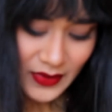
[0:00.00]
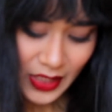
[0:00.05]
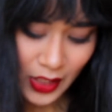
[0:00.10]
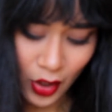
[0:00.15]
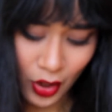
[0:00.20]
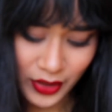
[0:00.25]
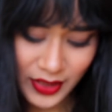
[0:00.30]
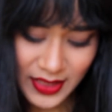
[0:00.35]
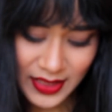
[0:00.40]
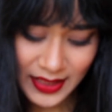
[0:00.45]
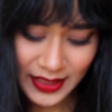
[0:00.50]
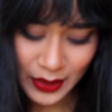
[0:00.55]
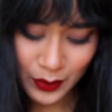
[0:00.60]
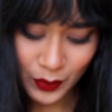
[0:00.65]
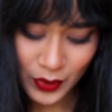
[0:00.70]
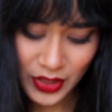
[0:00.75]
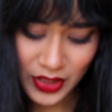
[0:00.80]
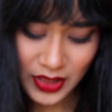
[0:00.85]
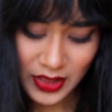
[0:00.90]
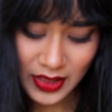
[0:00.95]
honestly, it
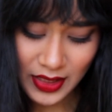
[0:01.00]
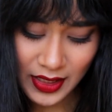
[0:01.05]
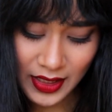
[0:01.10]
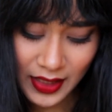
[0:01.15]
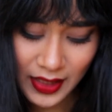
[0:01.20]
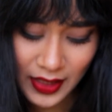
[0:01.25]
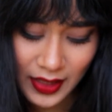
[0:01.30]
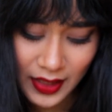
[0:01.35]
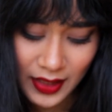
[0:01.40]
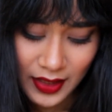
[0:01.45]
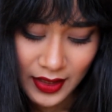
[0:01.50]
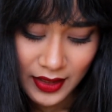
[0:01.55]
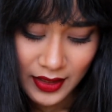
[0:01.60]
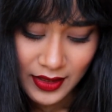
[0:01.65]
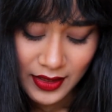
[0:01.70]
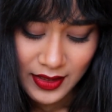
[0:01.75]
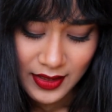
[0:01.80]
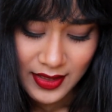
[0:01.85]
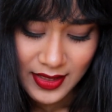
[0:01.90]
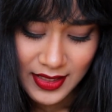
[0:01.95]
was
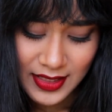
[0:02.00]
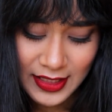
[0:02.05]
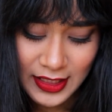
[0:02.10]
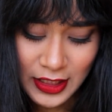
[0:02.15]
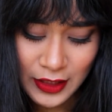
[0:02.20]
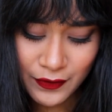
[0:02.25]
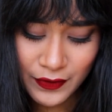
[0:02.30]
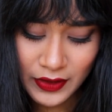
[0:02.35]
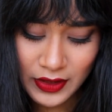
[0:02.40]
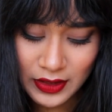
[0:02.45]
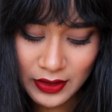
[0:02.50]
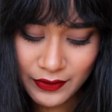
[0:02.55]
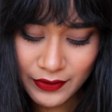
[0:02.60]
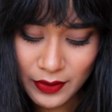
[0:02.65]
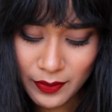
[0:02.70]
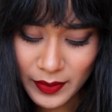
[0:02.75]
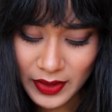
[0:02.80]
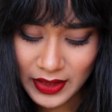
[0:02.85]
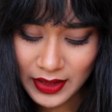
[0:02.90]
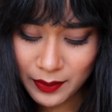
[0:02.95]
still difficult
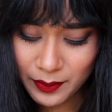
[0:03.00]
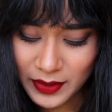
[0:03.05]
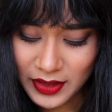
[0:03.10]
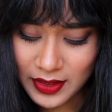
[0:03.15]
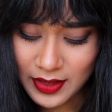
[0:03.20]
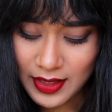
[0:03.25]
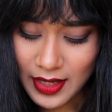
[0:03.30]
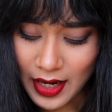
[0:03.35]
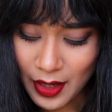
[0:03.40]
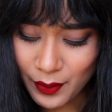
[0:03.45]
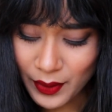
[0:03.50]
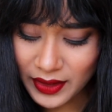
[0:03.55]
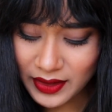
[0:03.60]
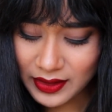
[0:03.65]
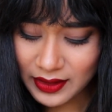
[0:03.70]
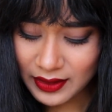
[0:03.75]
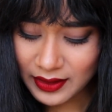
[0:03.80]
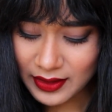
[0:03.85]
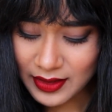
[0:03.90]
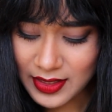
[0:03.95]
for me but now I
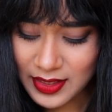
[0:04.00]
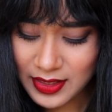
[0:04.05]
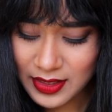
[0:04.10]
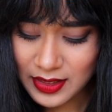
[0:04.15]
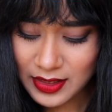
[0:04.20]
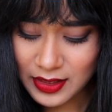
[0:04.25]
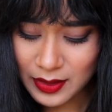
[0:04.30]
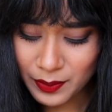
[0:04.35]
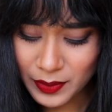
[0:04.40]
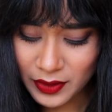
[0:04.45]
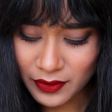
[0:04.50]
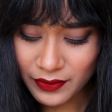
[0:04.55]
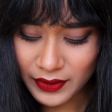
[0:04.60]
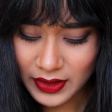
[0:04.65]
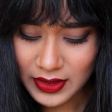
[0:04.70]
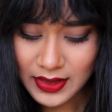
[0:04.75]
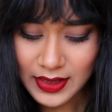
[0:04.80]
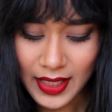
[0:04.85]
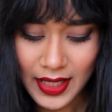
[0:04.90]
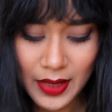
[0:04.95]
think it's the
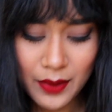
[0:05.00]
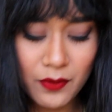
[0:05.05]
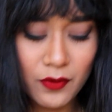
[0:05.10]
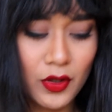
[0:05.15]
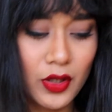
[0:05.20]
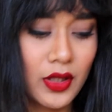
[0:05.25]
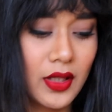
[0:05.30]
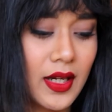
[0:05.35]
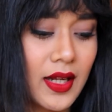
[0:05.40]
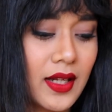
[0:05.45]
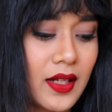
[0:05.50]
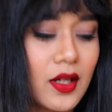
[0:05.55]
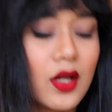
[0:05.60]
perfect time wherein I